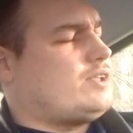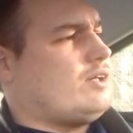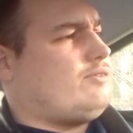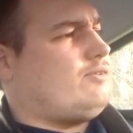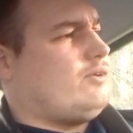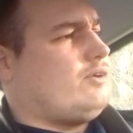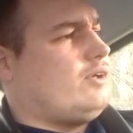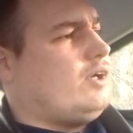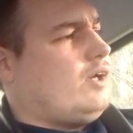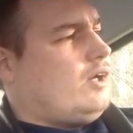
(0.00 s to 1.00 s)
stuff on
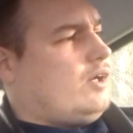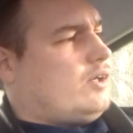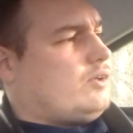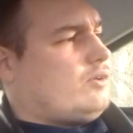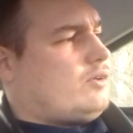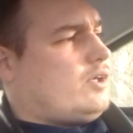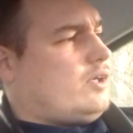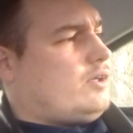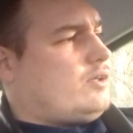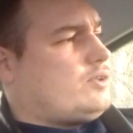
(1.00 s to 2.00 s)

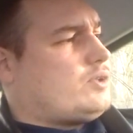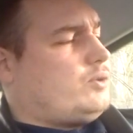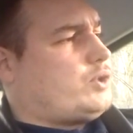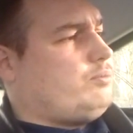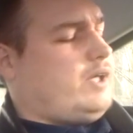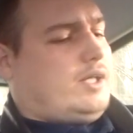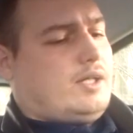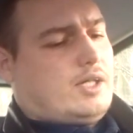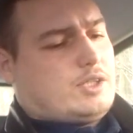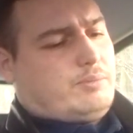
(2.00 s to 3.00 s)
your social
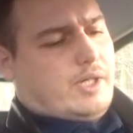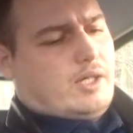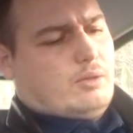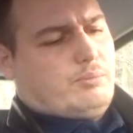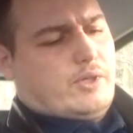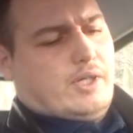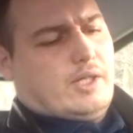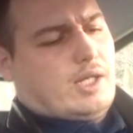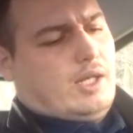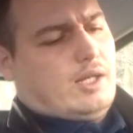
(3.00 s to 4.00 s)
media as a big company,
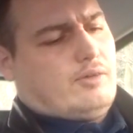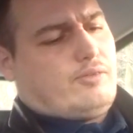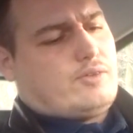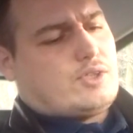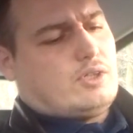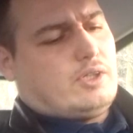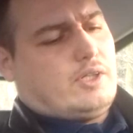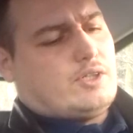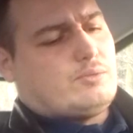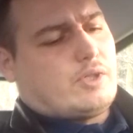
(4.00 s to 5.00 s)
and then the left suddenly
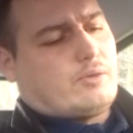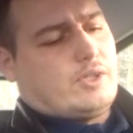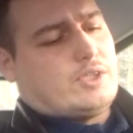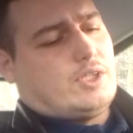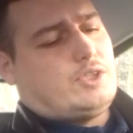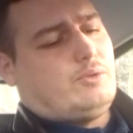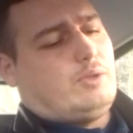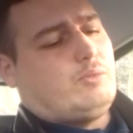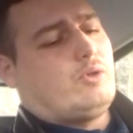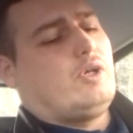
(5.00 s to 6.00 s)
doesn't want to criticize you
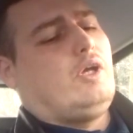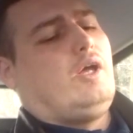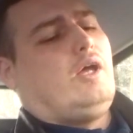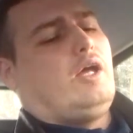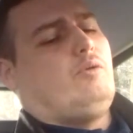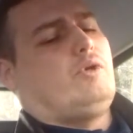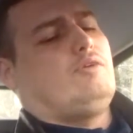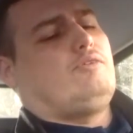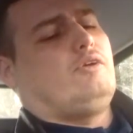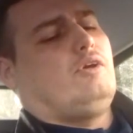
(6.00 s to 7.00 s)
anymore. And
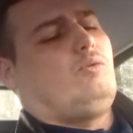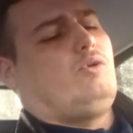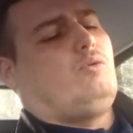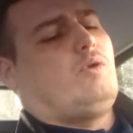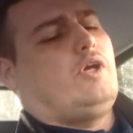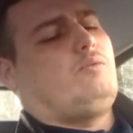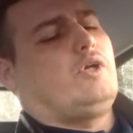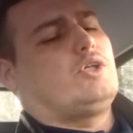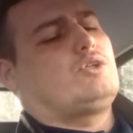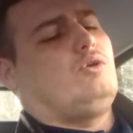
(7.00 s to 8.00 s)
whenever the
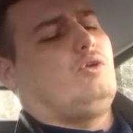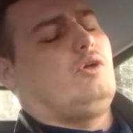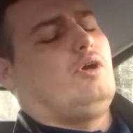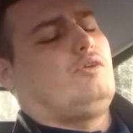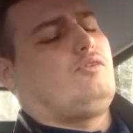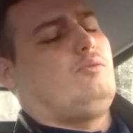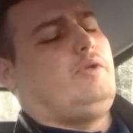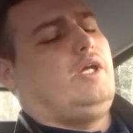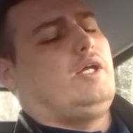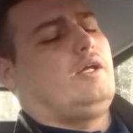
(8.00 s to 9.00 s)
right-wingers call you out for
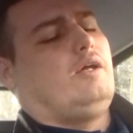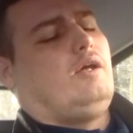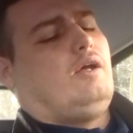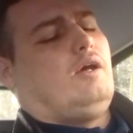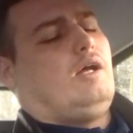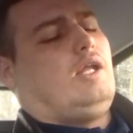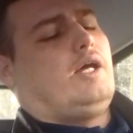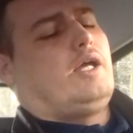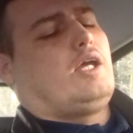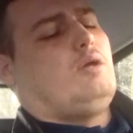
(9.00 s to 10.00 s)
being a
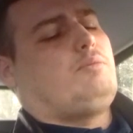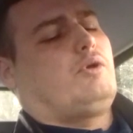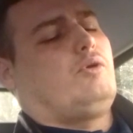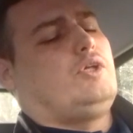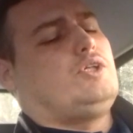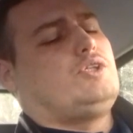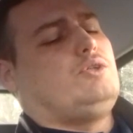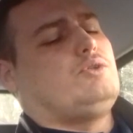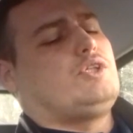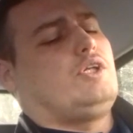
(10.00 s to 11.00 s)
lying hypocrite, just
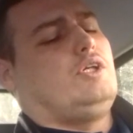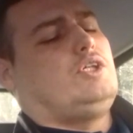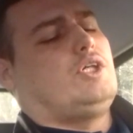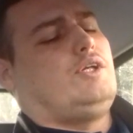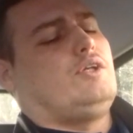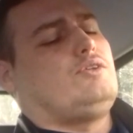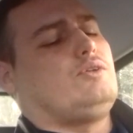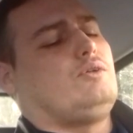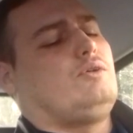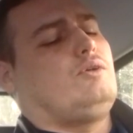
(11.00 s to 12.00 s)
using the agenda
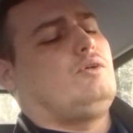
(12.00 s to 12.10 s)
to